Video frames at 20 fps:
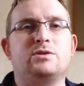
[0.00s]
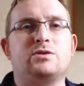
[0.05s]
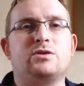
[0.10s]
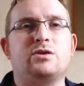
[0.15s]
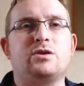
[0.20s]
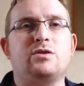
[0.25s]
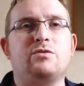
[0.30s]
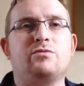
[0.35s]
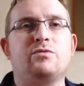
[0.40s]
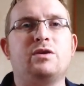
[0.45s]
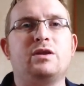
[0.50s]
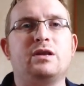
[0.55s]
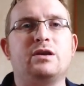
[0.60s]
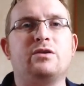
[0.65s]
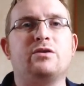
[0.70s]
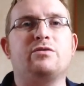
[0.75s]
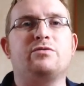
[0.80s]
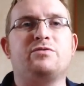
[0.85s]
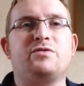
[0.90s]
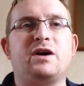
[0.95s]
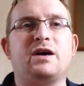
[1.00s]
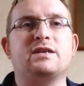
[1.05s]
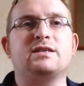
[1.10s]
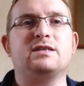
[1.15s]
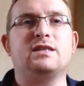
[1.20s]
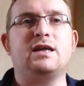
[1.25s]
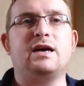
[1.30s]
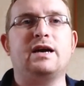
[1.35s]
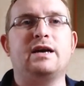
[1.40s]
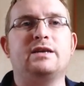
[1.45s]
so you've really got to
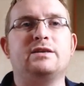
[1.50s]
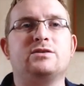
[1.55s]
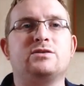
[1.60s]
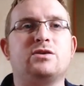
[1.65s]
factor that in.